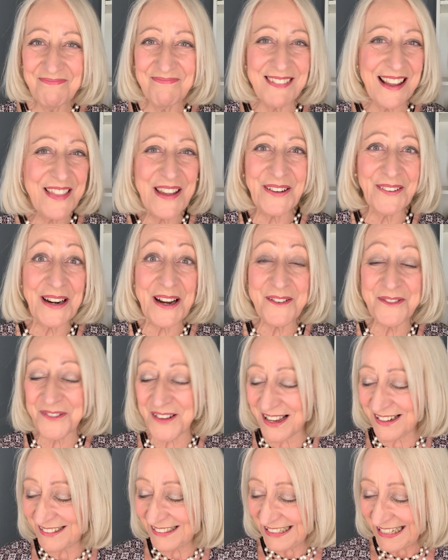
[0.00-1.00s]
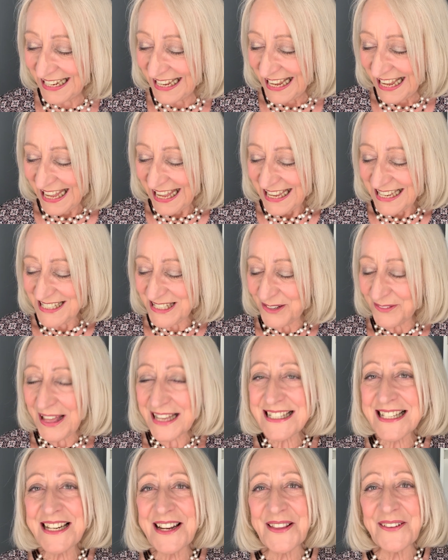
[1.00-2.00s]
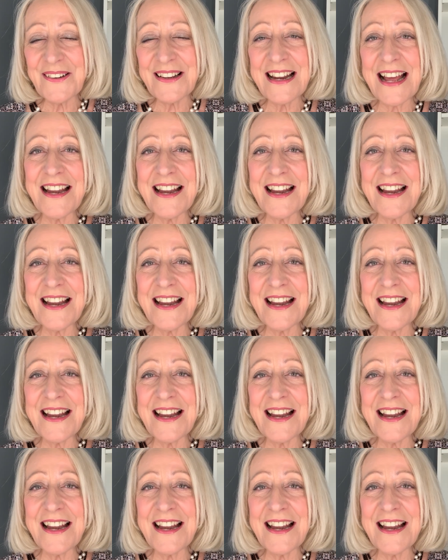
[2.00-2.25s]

They're great fun. So that's another one.